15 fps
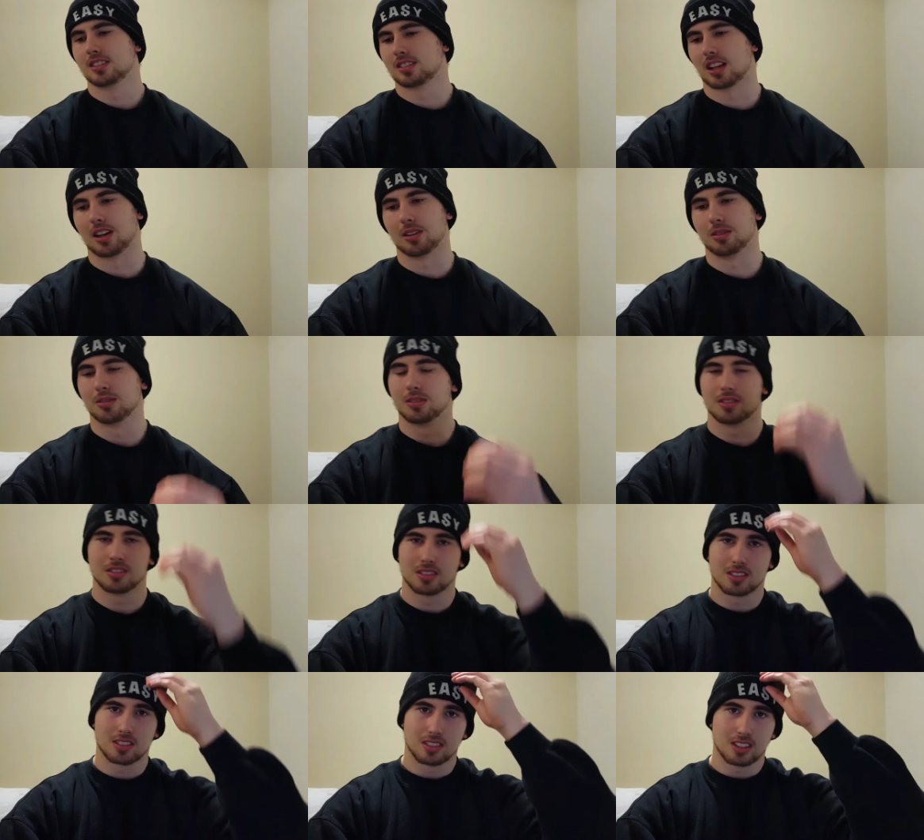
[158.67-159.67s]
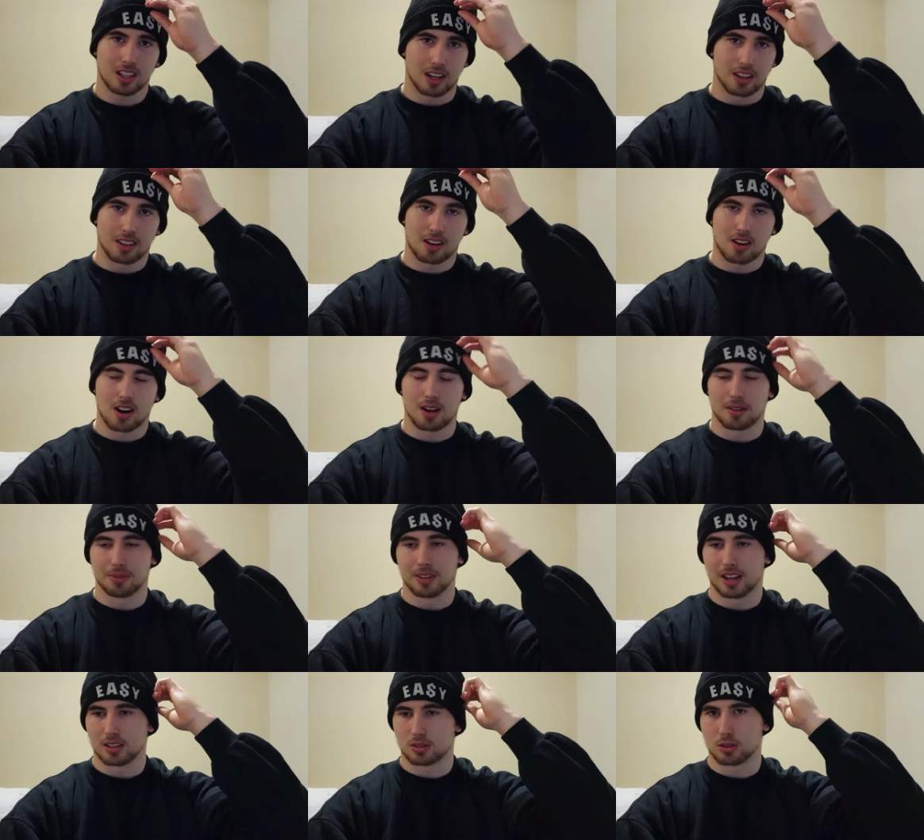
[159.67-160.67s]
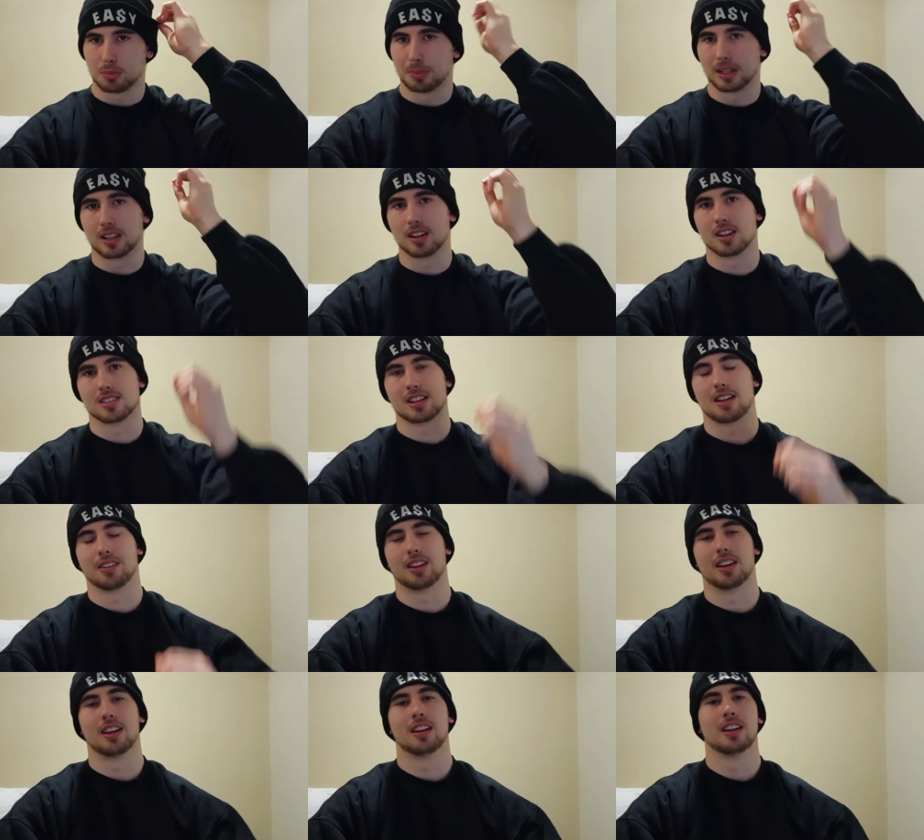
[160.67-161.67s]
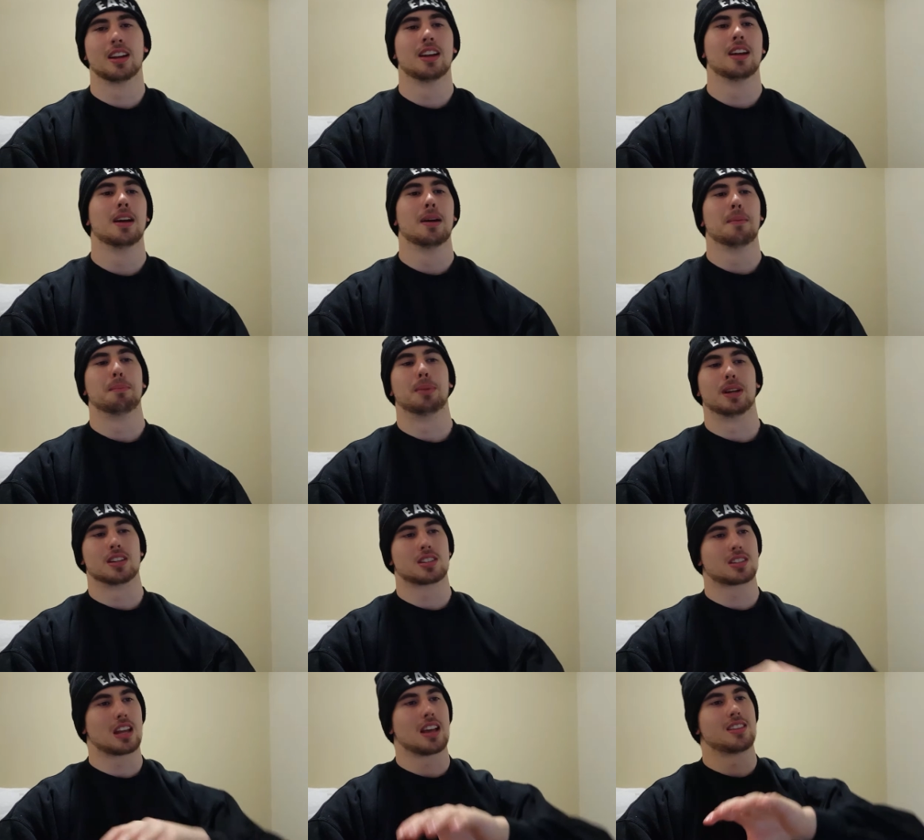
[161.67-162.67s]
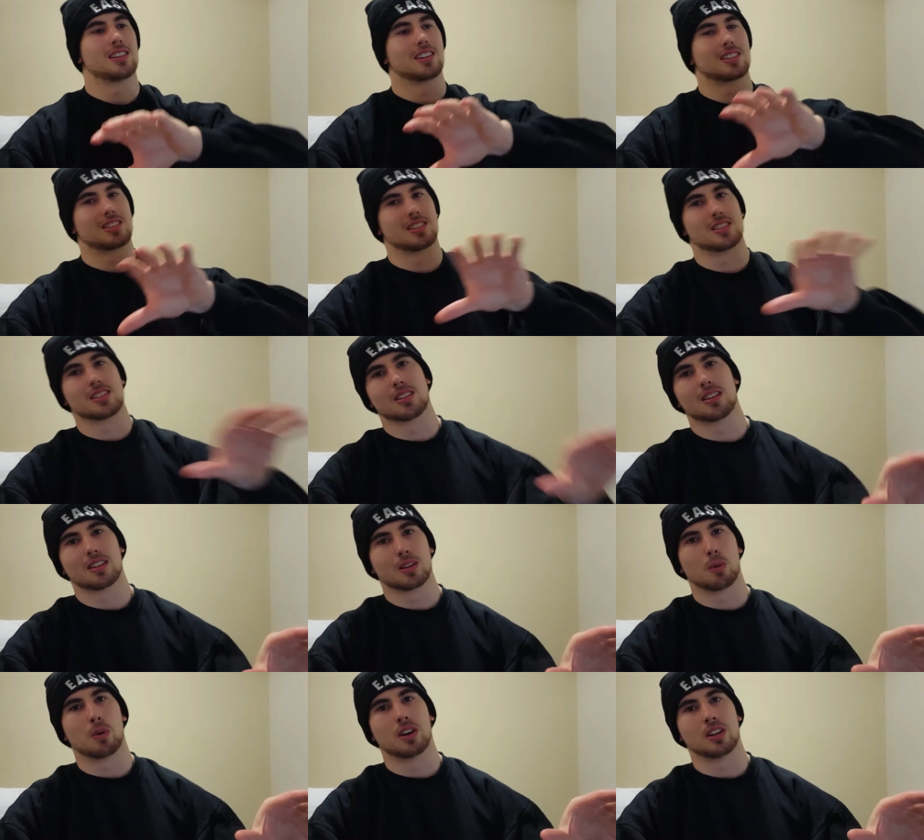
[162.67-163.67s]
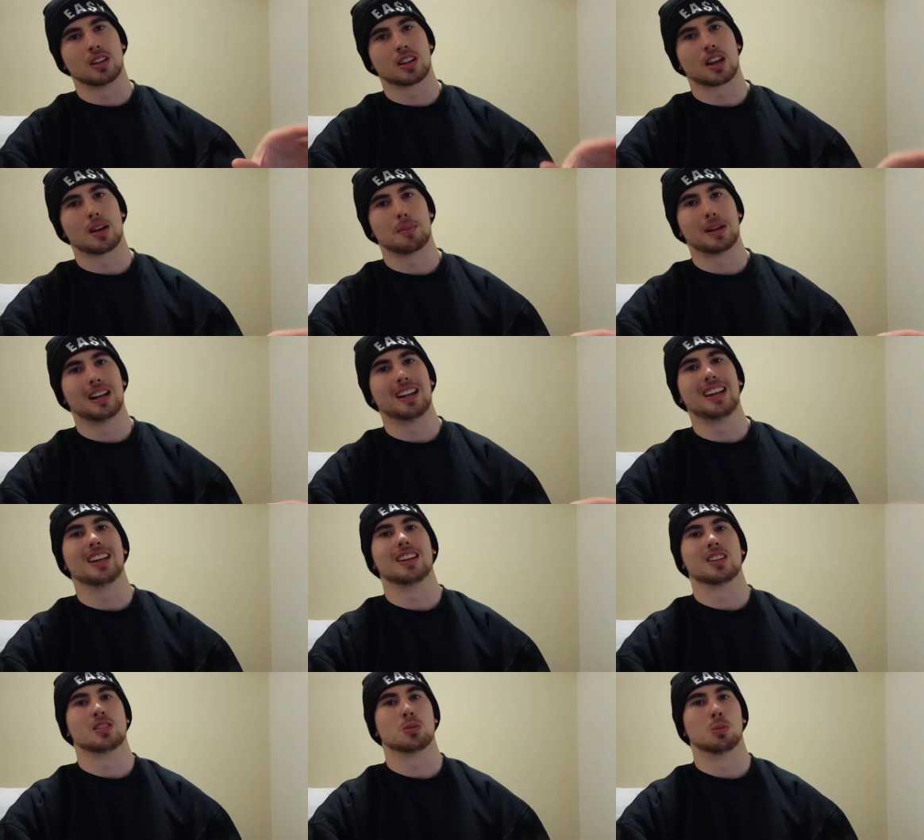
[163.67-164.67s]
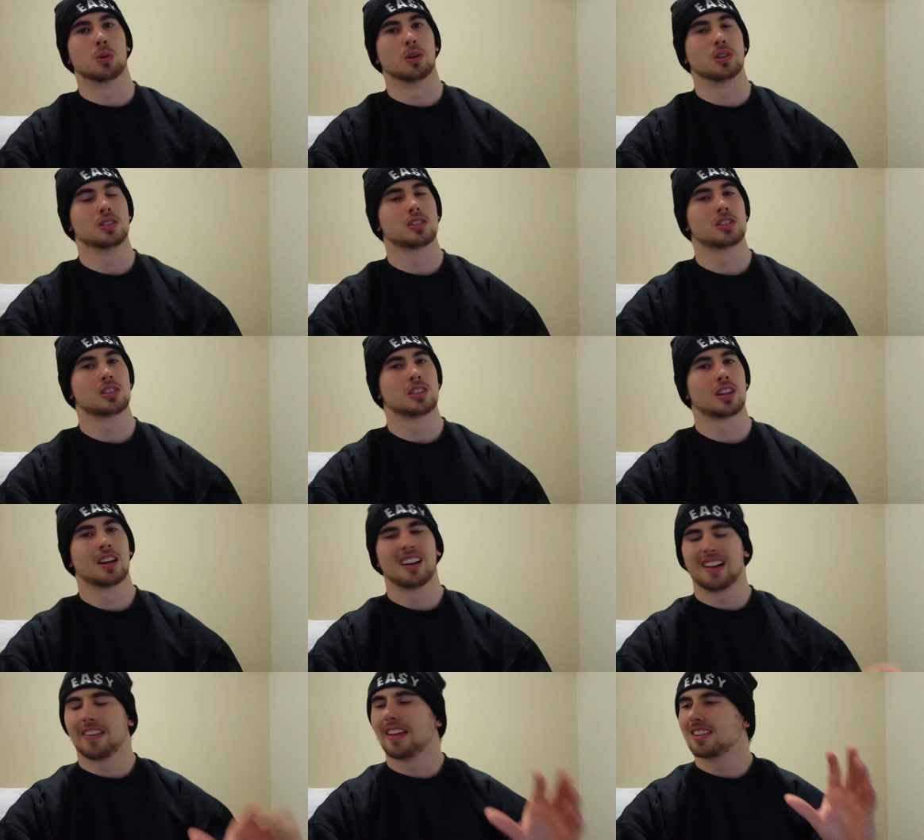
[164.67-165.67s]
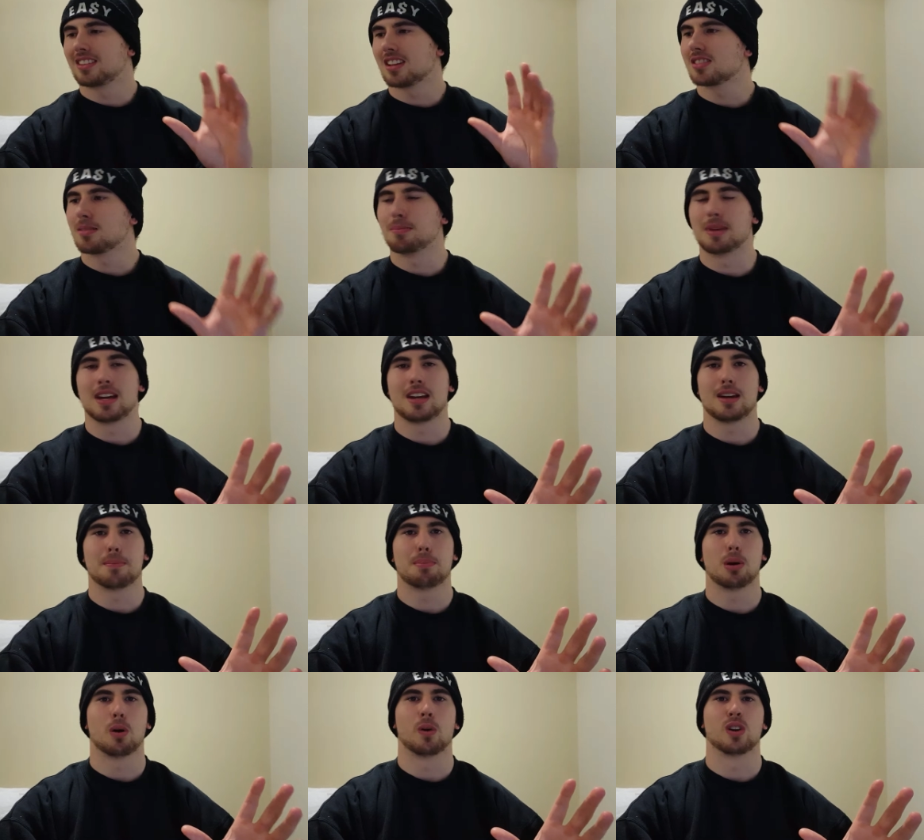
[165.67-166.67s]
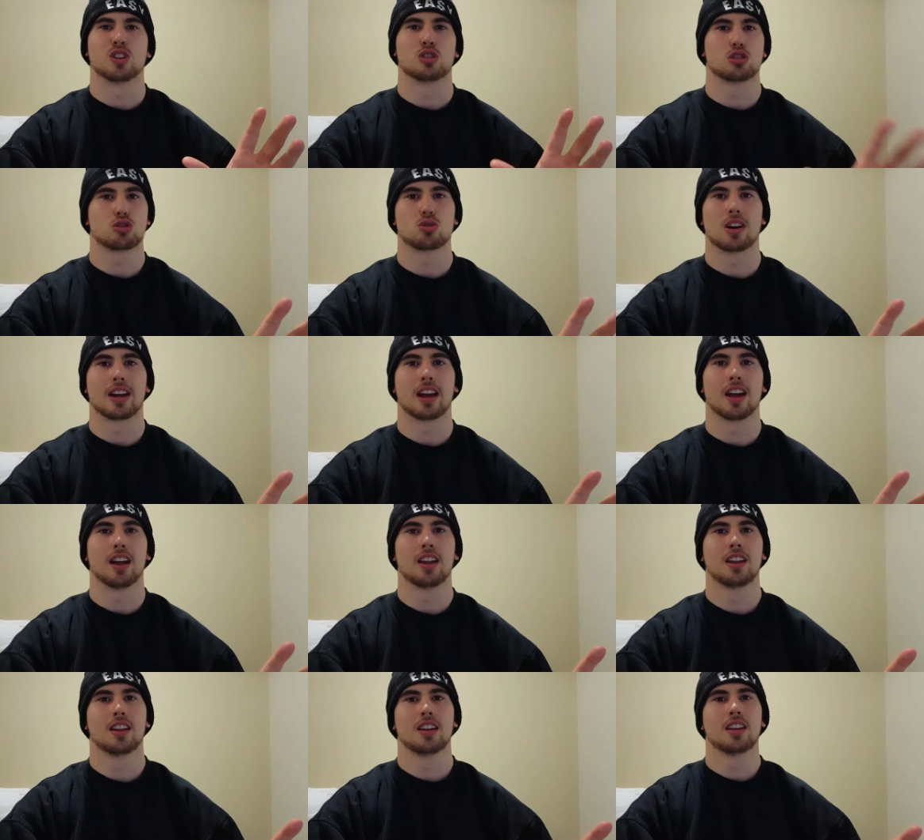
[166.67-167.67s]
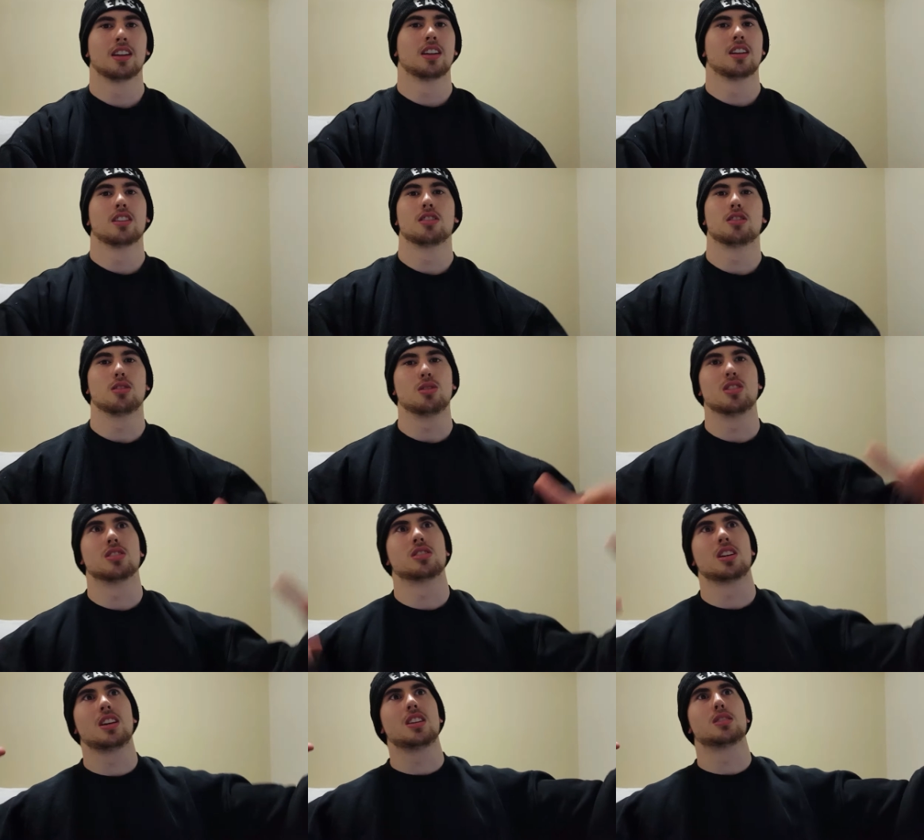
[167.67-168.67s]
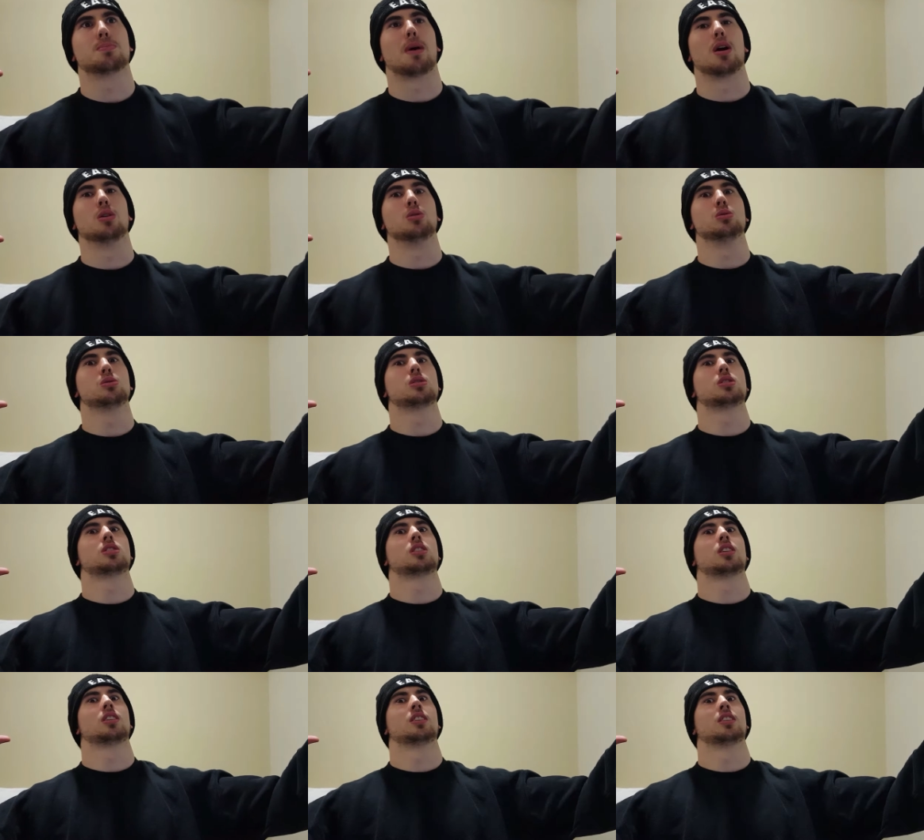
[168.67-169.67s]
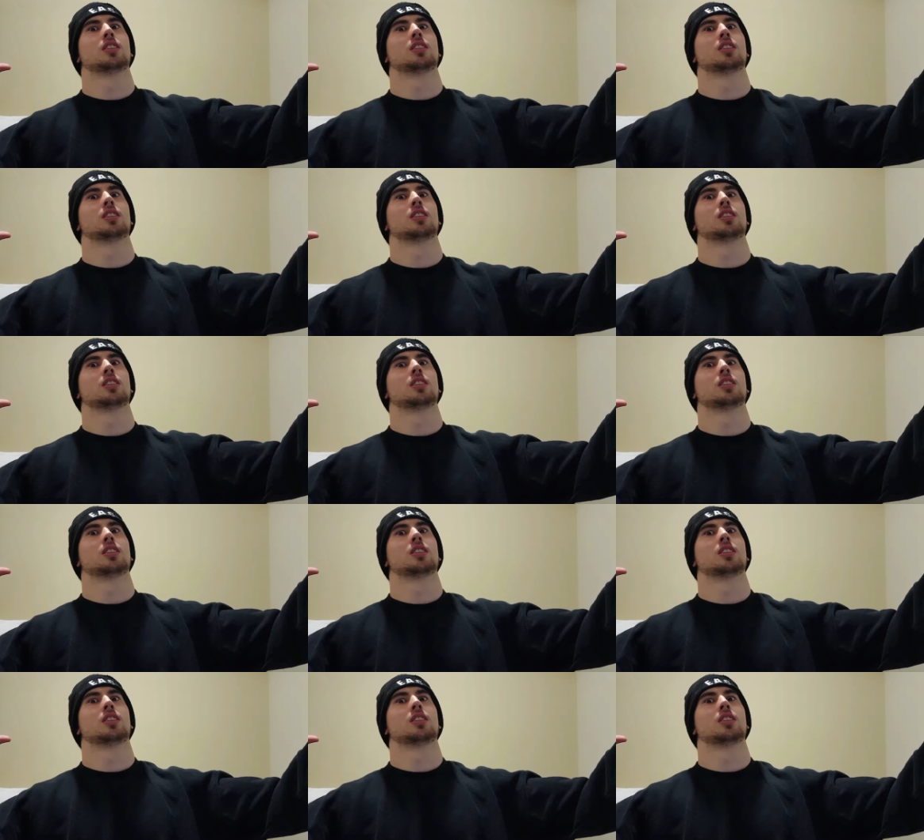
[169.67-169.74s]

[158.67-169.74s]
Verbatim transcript: So, you know, there are natural big guys out there. But aesthetics is the one you're going to be leaning towards. And that doesn't mean put on a stringer, do your Z's pose,